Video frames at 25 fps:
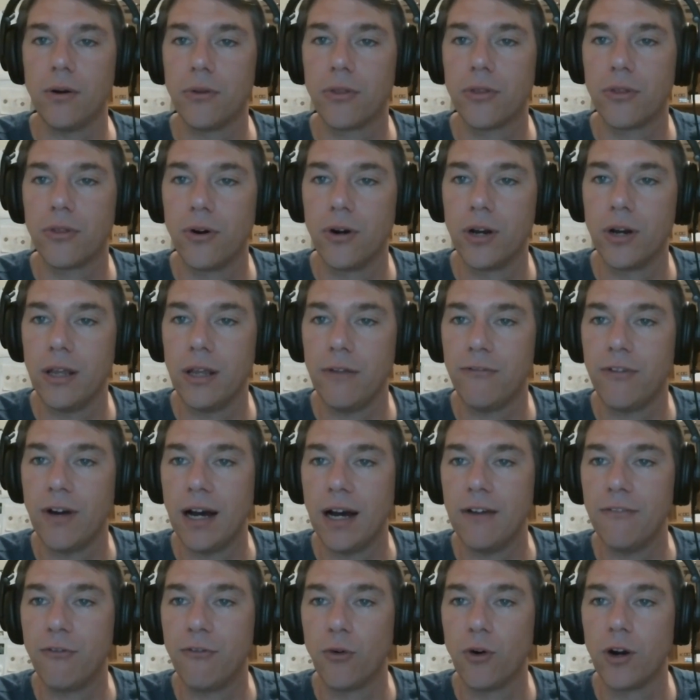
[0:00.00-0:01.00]

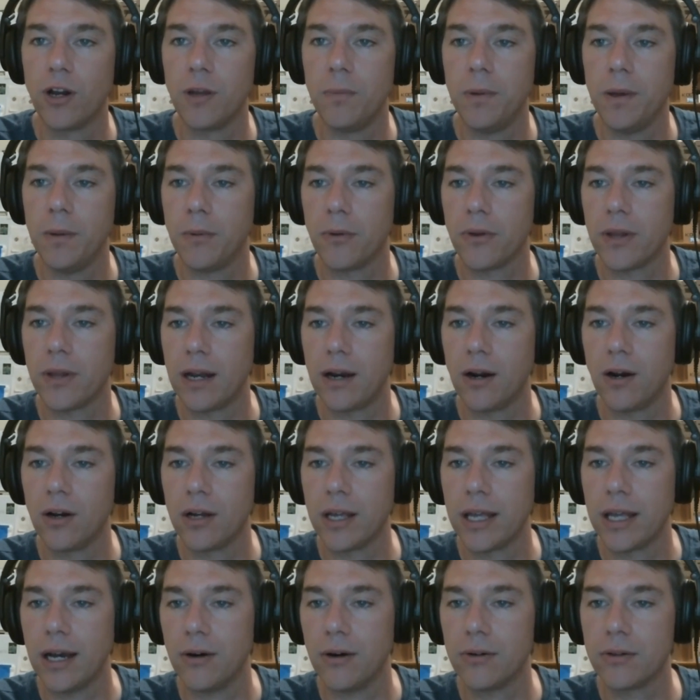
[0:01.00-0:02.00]
35, 40 people that
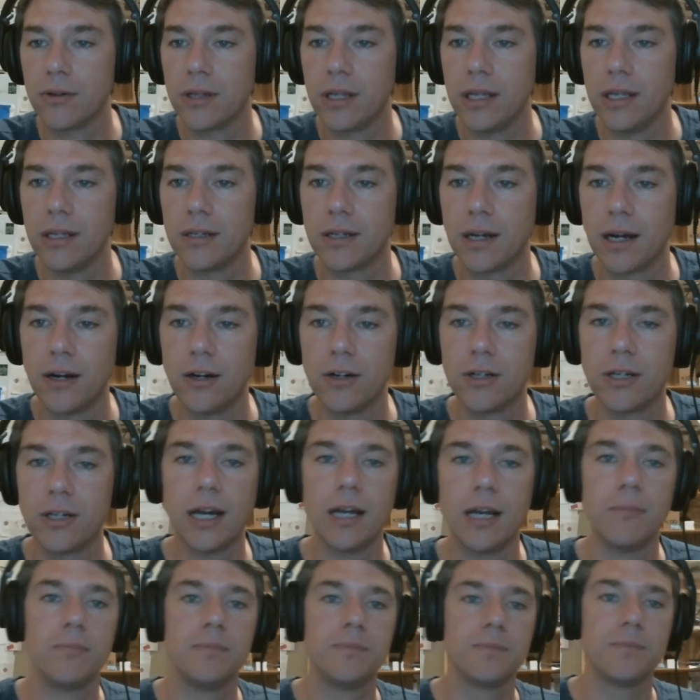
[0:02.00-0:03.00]
hung out the entire
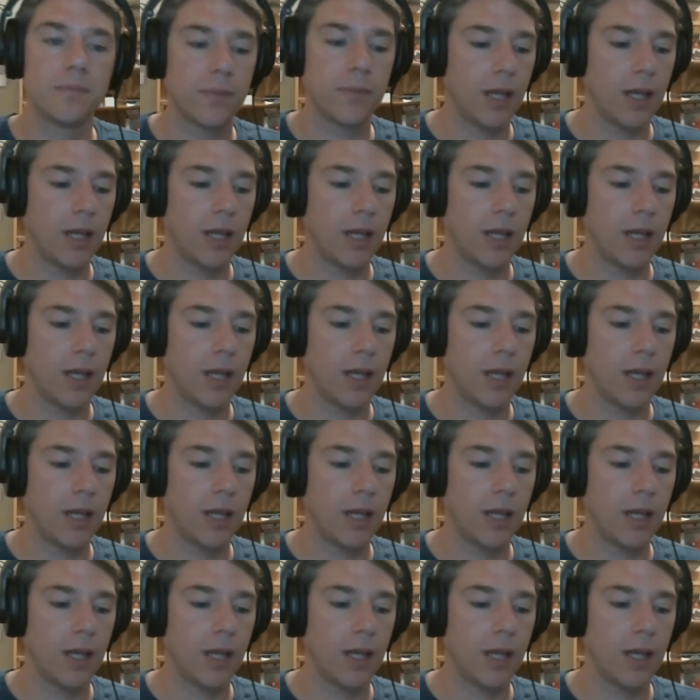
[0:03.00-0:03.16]
time.